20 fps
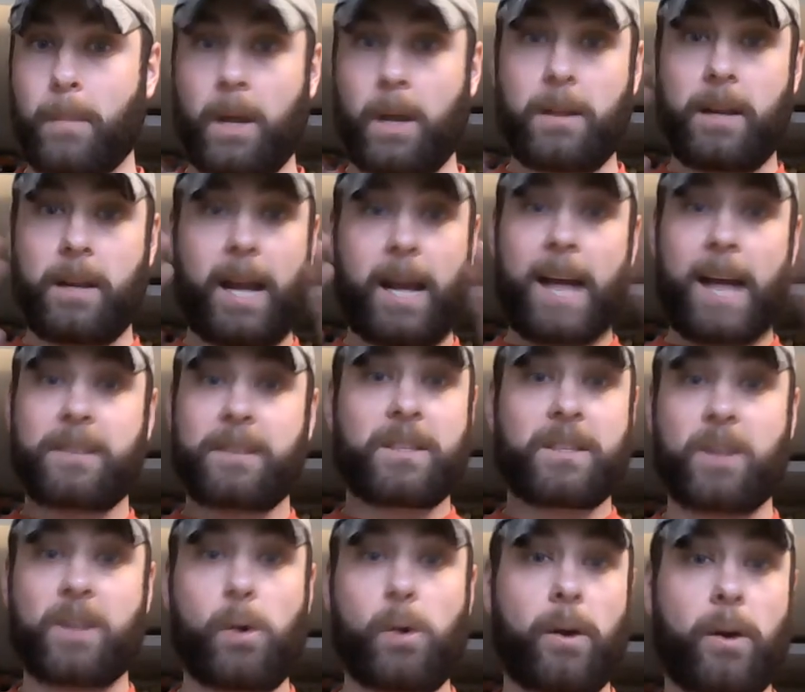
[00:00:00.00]
the guy's
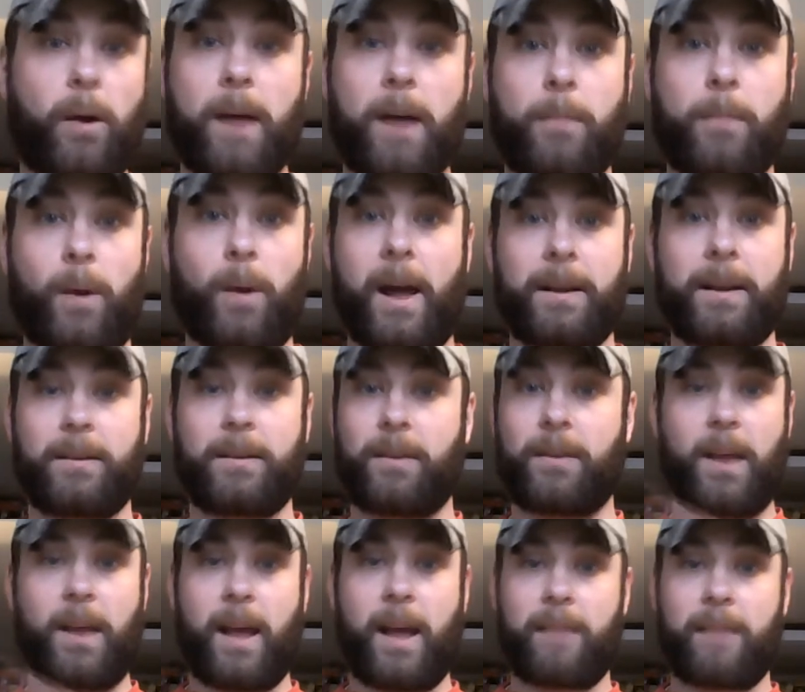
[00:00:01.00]
so incredible. I
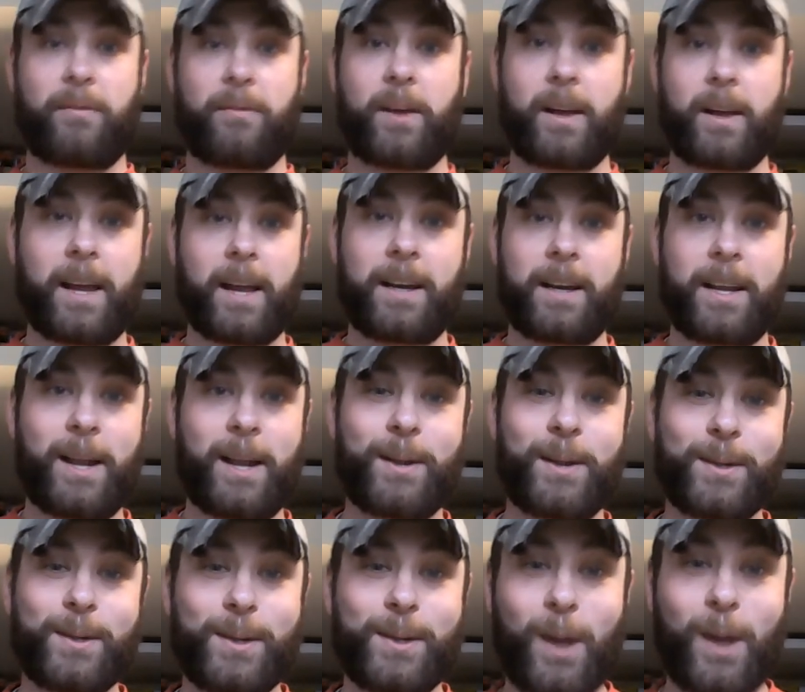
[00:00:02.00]
feel like I
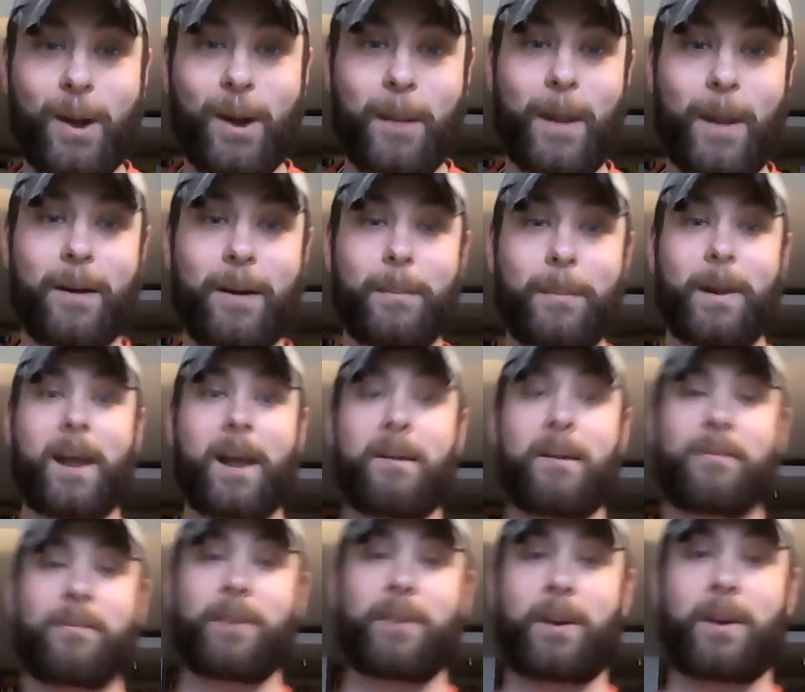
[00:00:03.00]
didn't talk about him
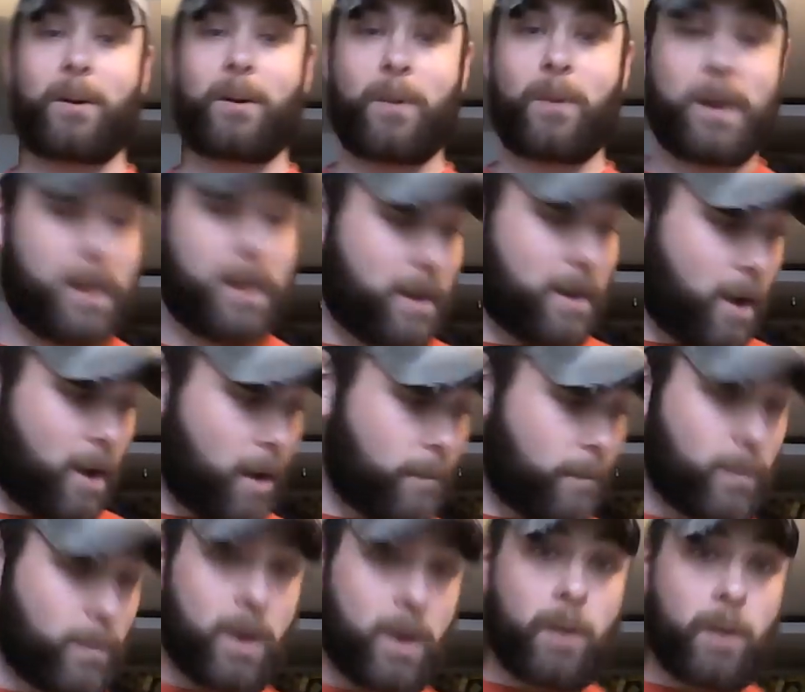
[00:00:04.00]
enough.
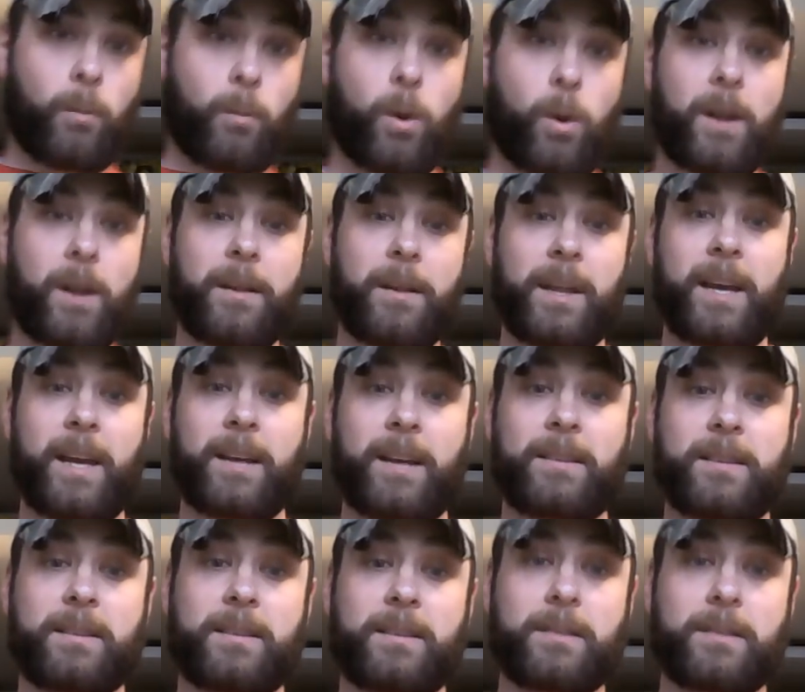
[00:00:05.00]
One of the
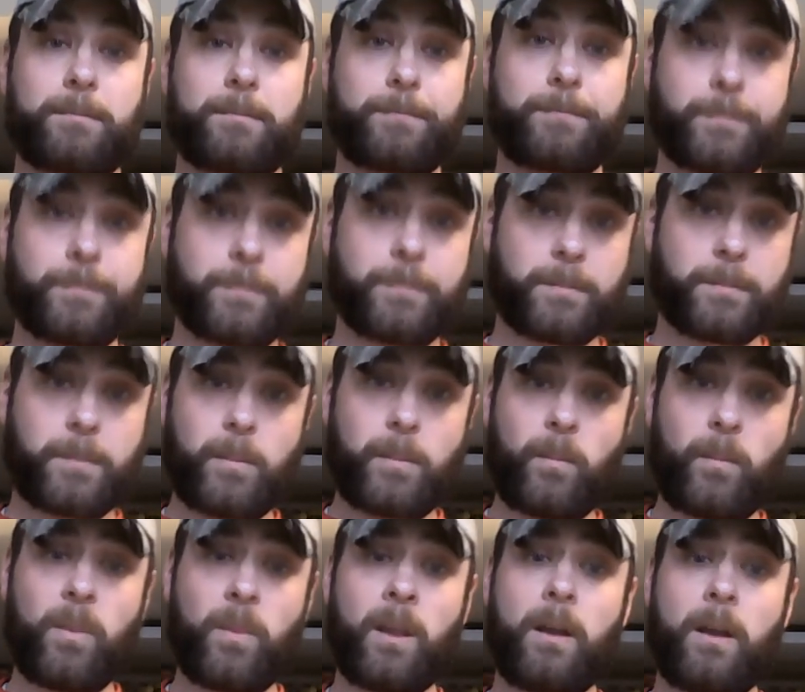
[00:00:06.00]
things,
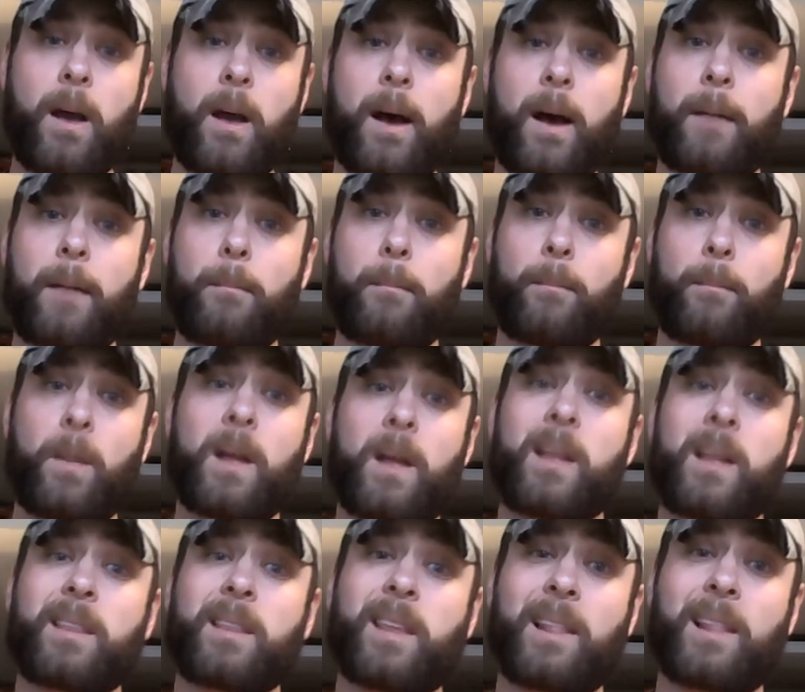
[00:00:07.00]

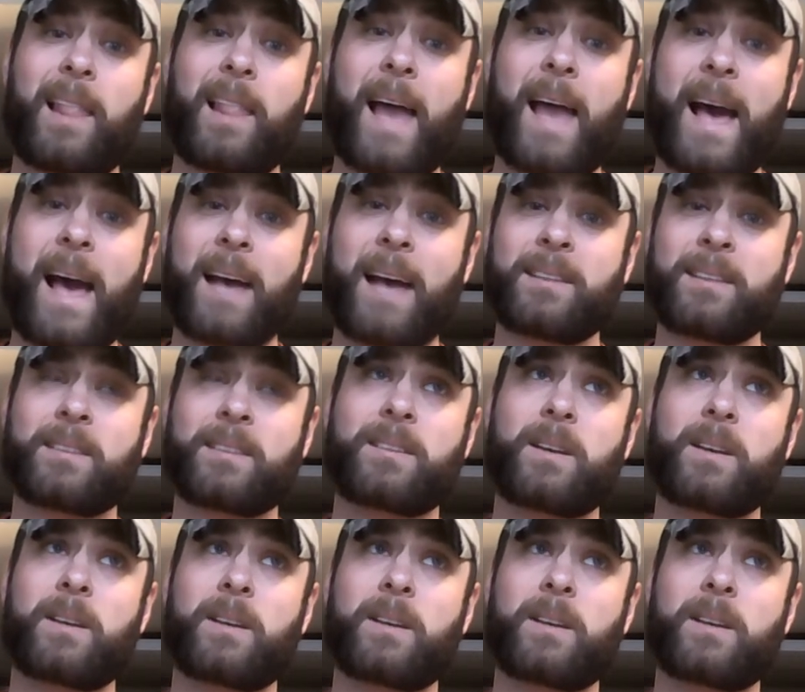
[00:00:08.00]
the last